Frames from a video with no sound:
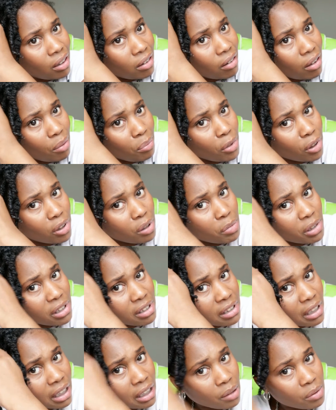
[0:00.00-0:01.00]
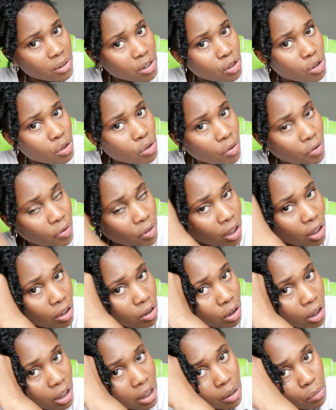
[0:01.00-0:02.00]
I'm not going to be staying up to 2-3
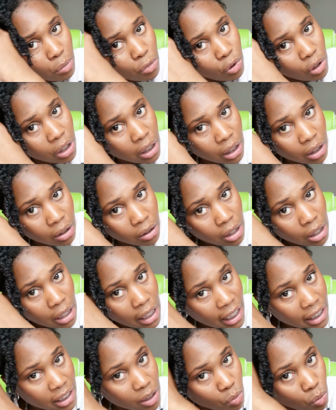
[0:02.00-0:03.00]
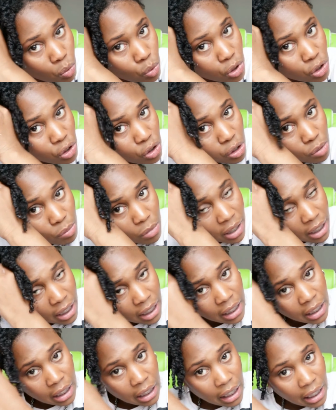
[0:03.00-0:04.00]
o'clock in the morning adding water to my
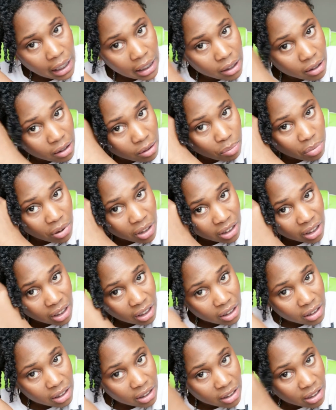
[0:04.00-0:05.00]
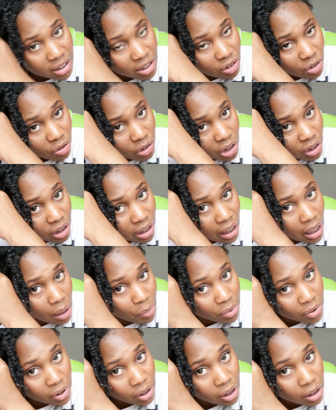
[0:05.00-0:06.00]
hair and product. It's just not really going to
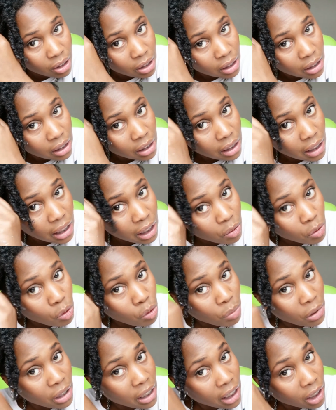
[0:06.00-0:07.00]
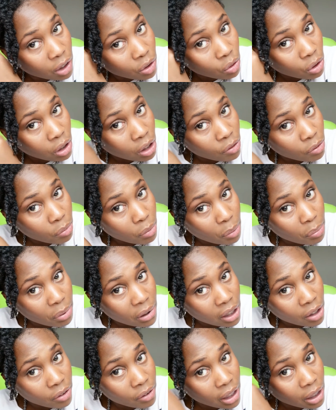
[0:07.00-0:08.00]
happen, and it will be leaking all over my
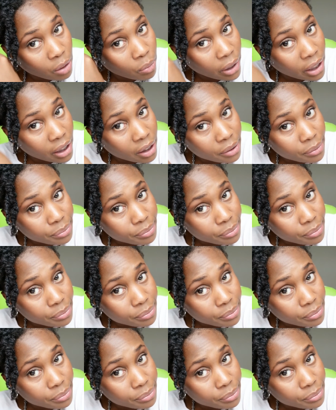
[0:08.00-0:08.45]
pillow anyway.